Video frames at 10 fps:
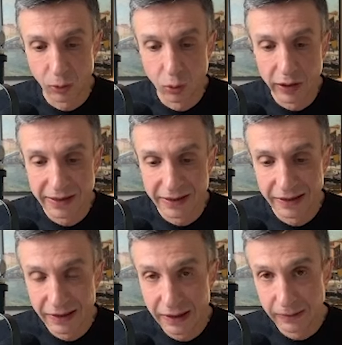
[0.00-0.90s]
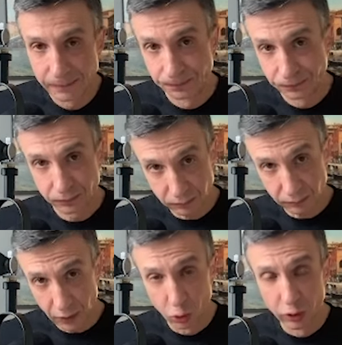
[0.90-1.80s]
OECD,
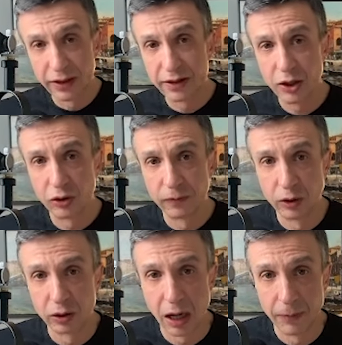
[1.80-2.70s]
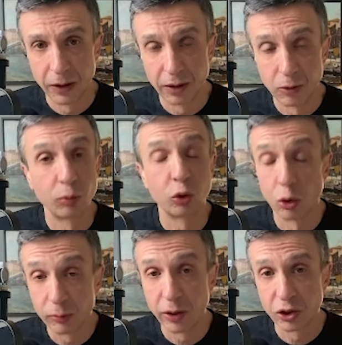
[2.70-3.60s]
Organization for Economic
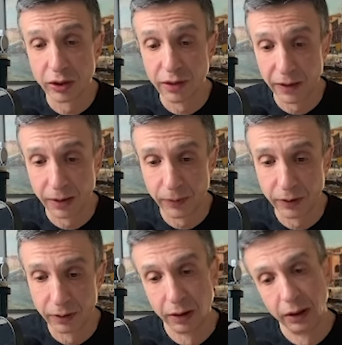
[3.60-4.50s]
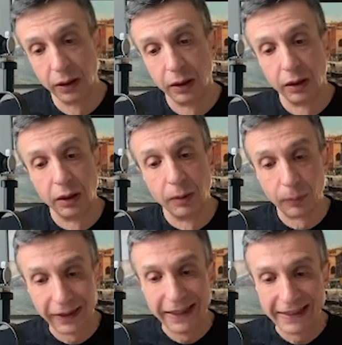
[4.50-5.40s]
Cooperation and Development,
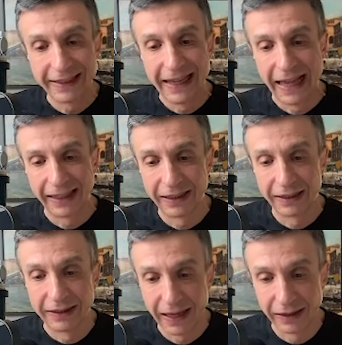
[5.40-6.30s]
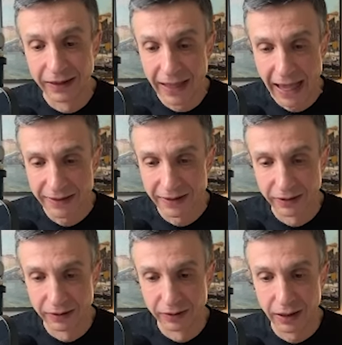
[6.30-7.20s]
placed Canada dead last
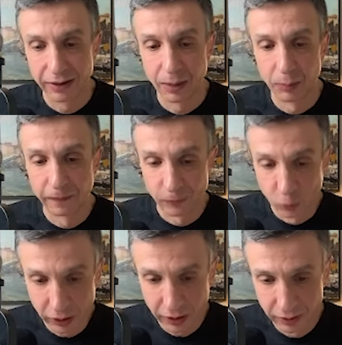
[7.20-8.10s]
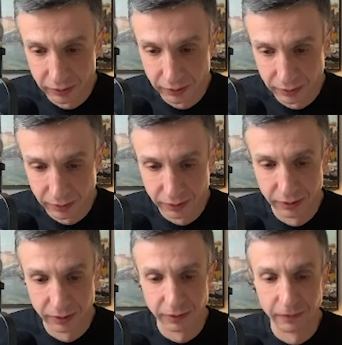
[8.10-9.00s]
at number 40
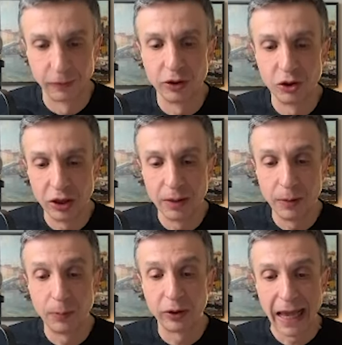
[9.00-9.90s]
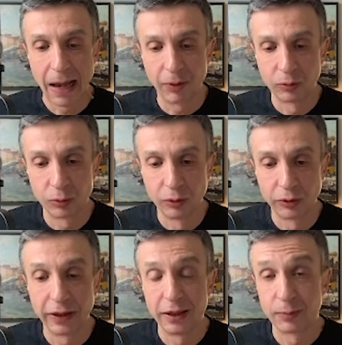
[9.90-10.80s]
for the GDP per capita growth
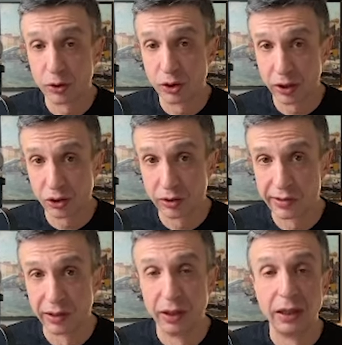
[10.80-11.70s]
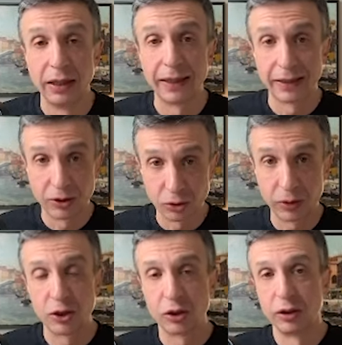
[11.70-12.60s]
in its projections that
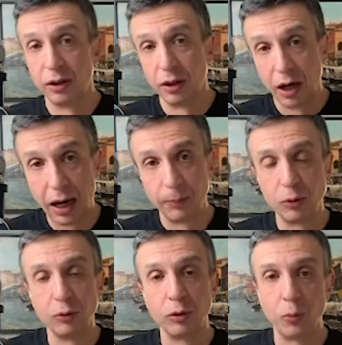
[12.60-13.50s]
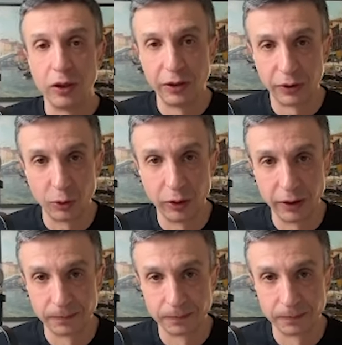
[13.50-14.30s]
stretch up to 2030.